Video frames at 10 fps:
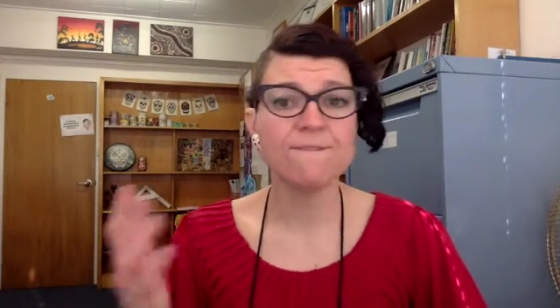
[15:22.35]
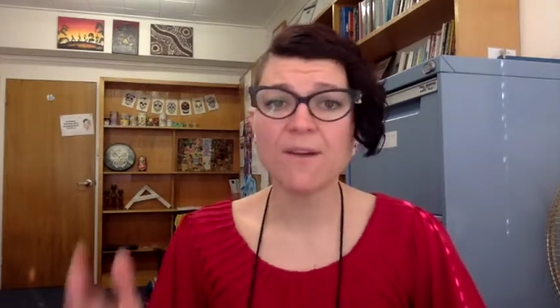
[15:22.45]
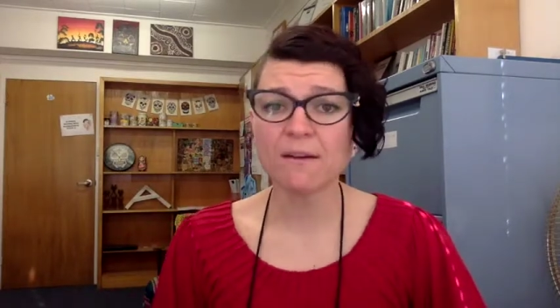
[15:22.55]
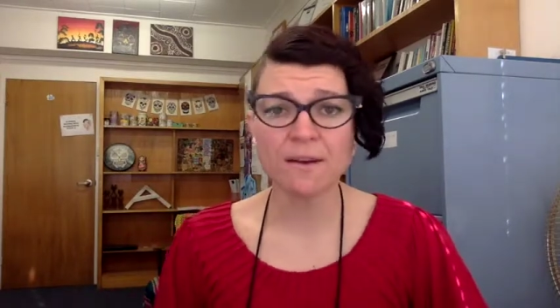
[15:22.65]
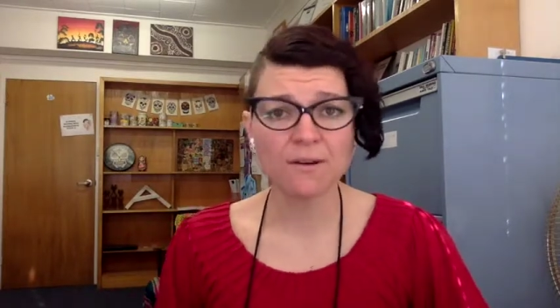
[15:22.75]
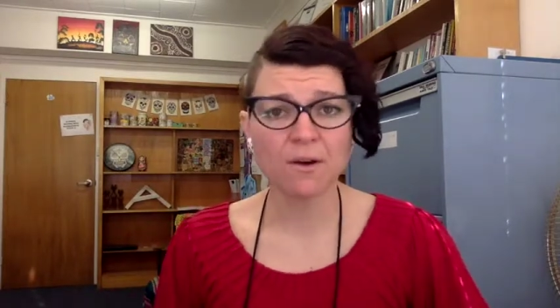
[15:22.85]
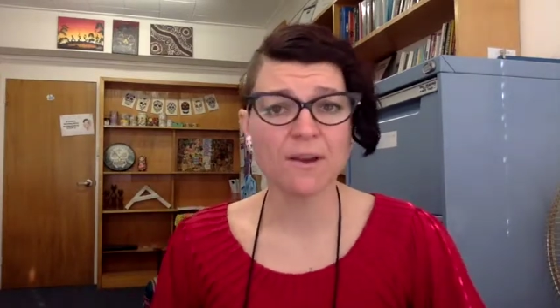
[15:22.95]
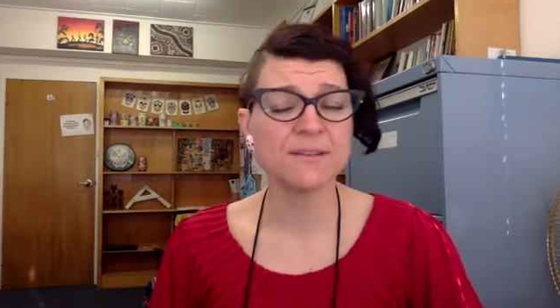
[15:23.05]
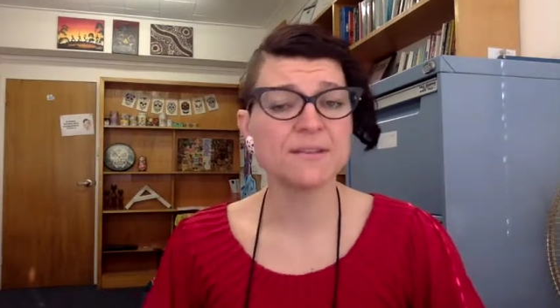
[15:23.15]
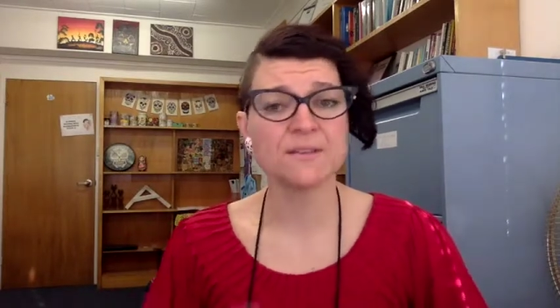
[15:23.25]
Very
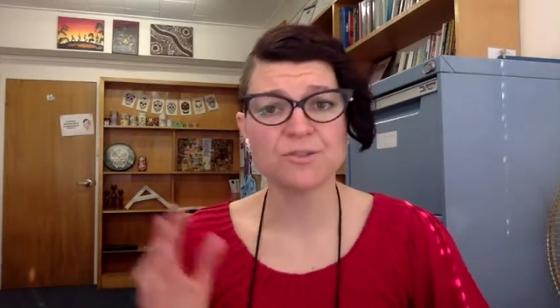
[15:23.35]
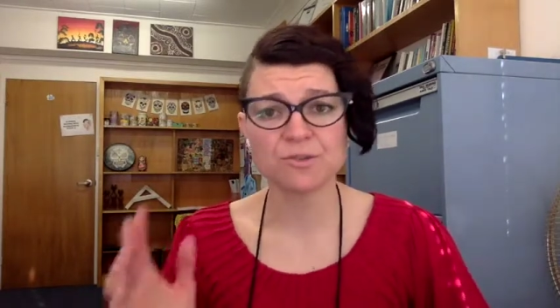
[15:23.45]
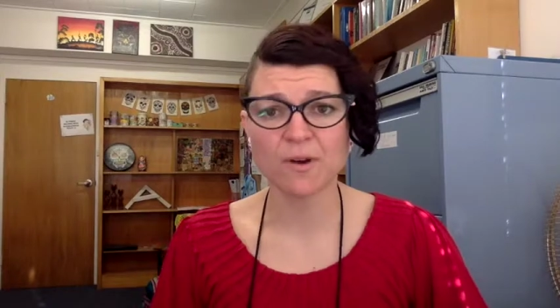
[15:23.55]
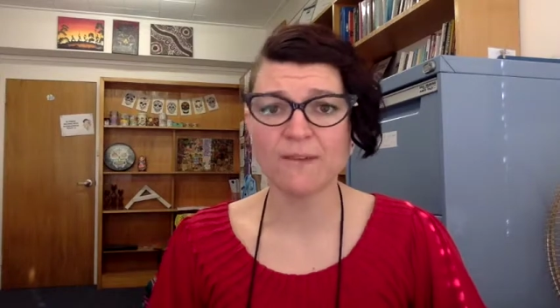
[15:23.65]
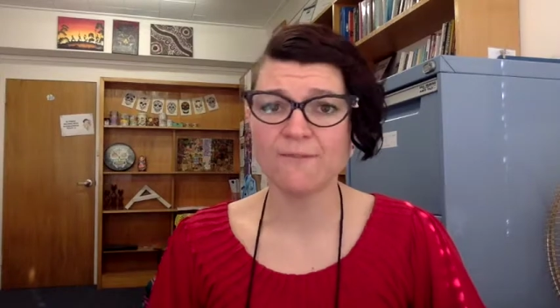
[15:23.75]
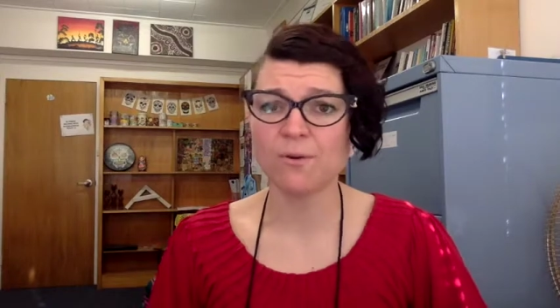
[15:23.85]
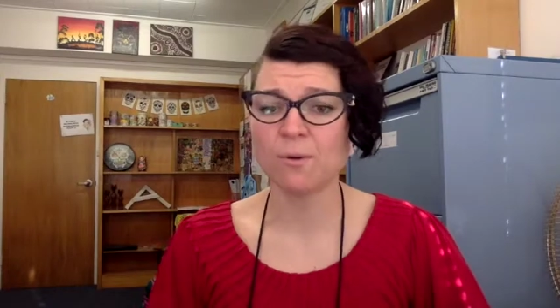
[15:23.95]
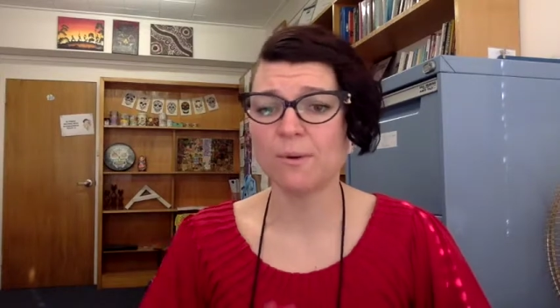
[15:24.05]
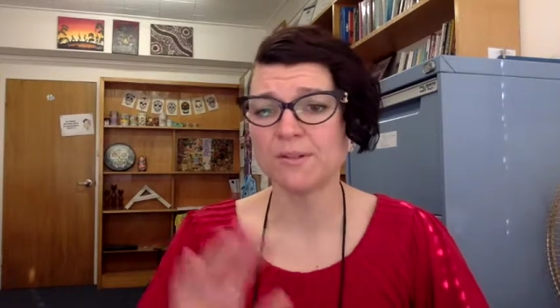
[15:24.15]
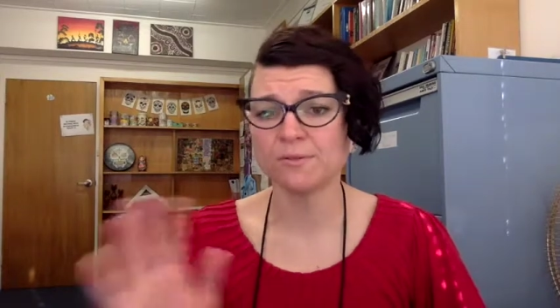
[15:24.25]
nice,
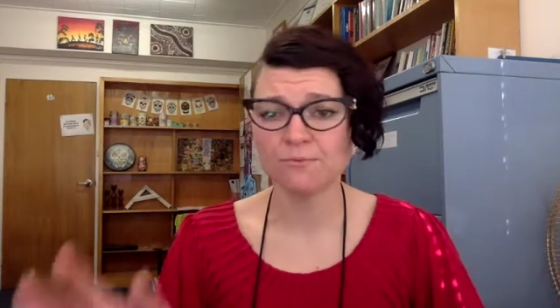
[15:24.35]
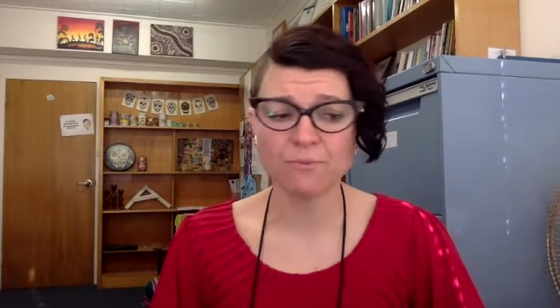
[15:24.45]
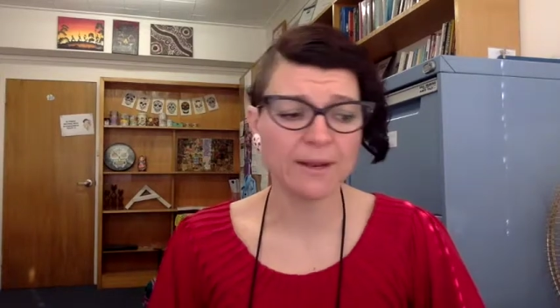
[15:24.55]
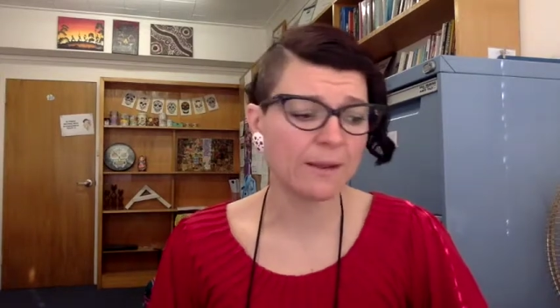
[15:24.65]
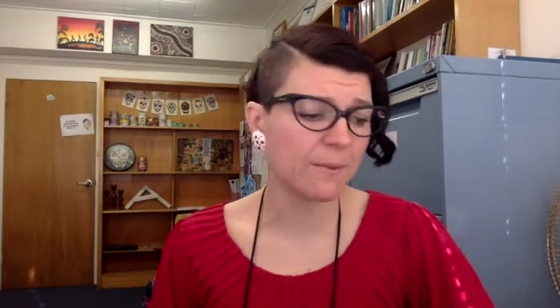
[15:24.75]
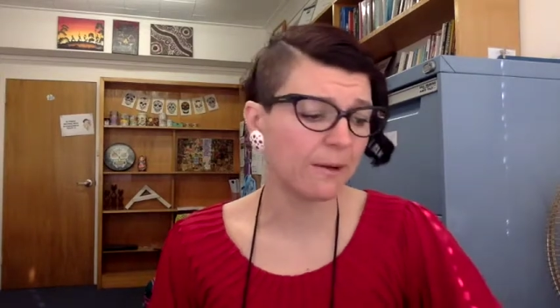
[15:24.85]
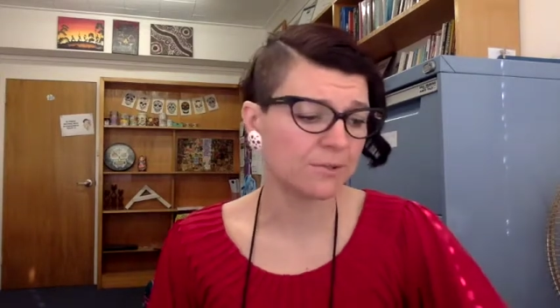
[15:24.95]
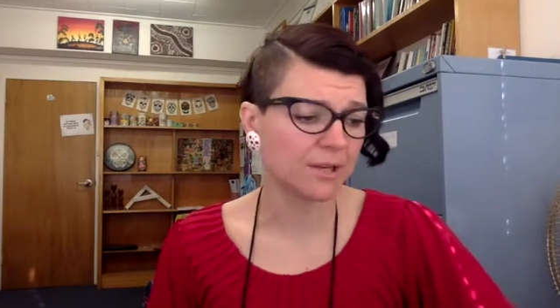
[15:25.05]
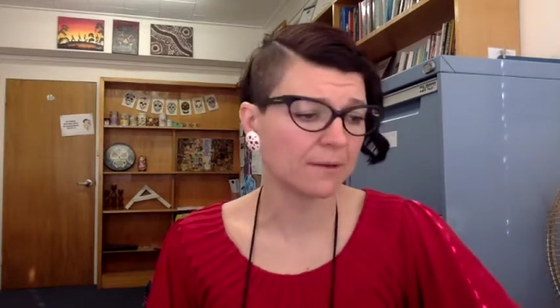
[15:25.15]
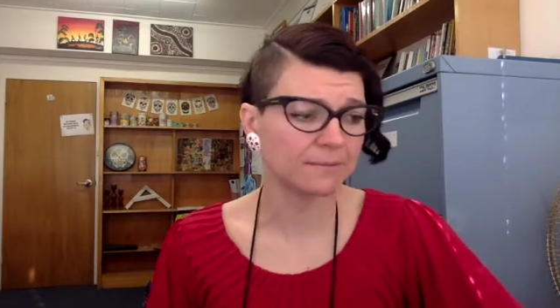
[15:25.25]
straightforward, really well
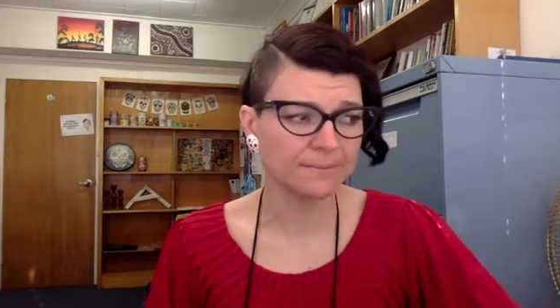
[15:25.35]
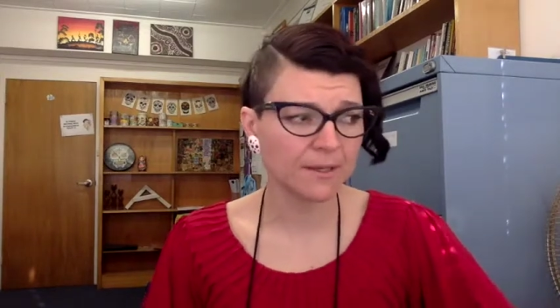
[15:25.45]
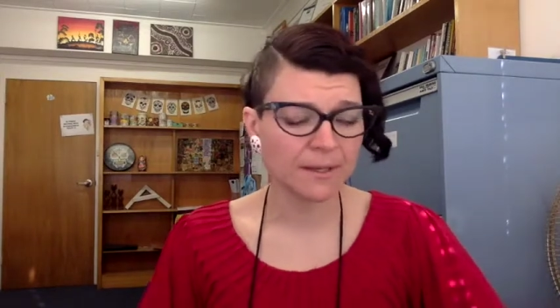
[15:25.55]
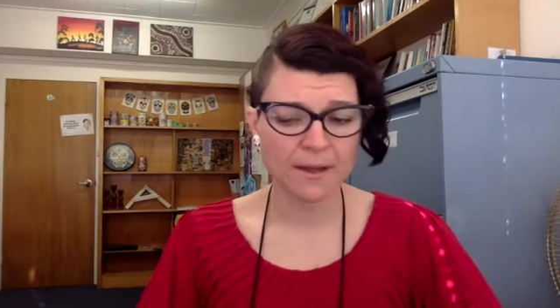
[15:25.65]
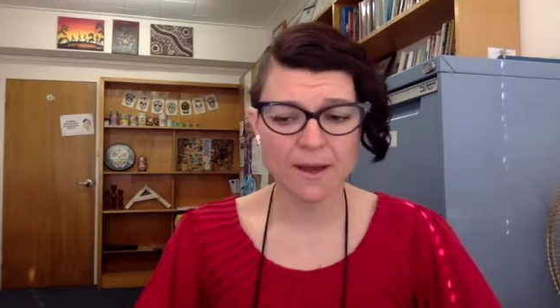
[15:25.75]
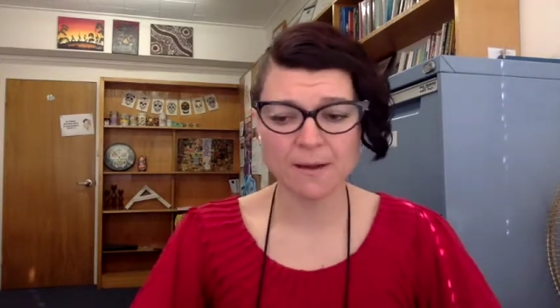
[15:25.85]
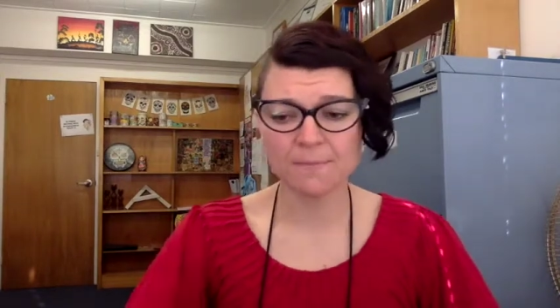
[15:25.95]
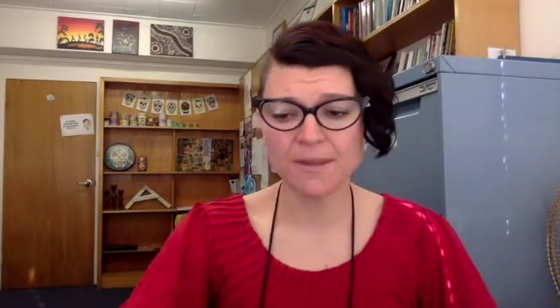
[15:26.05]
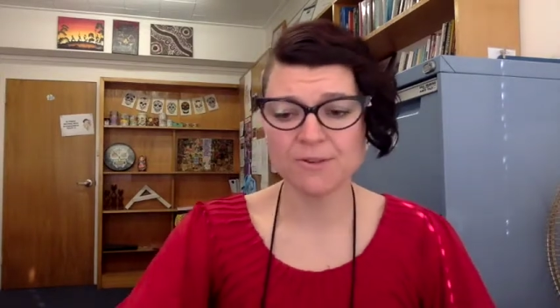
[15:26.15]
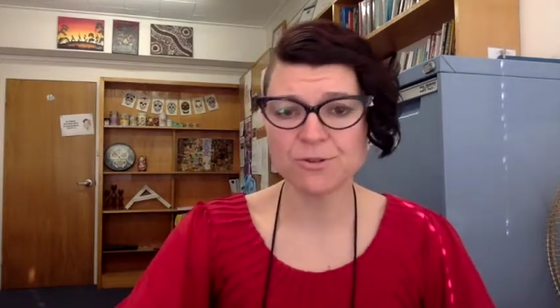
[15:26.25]
done
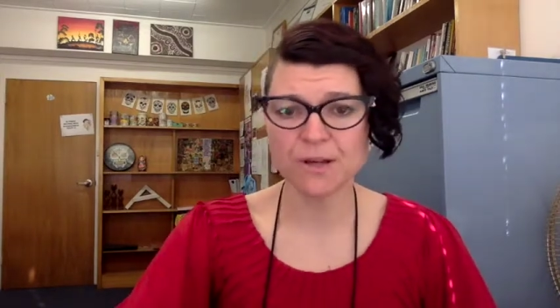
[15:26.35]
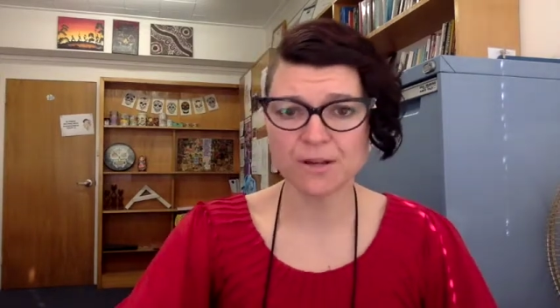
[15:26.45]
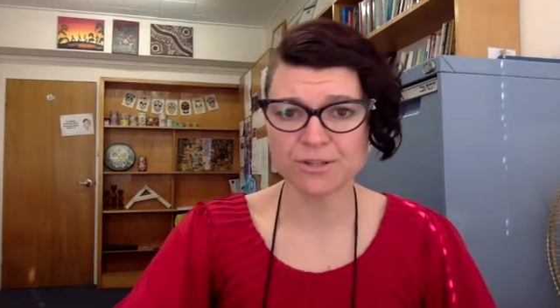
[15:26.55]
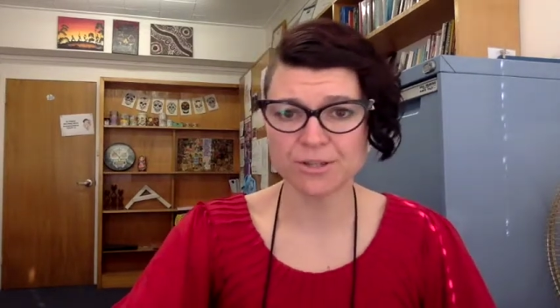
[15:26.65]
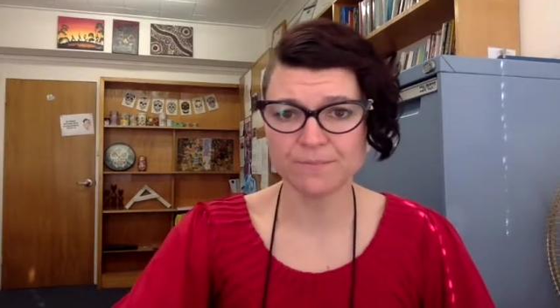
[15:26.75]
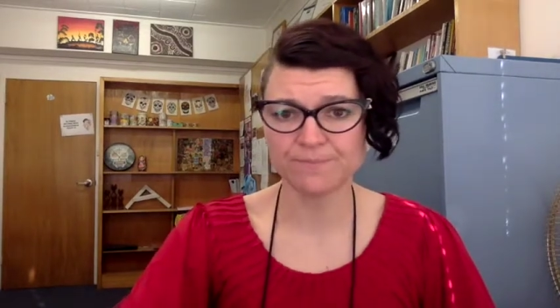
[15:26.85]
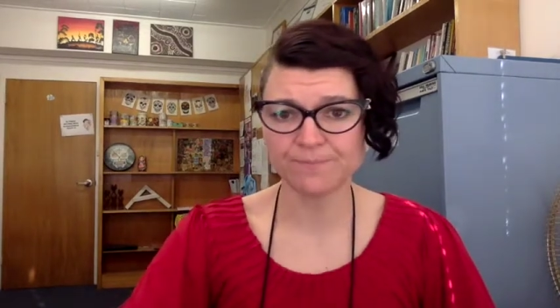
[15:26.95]
introduction.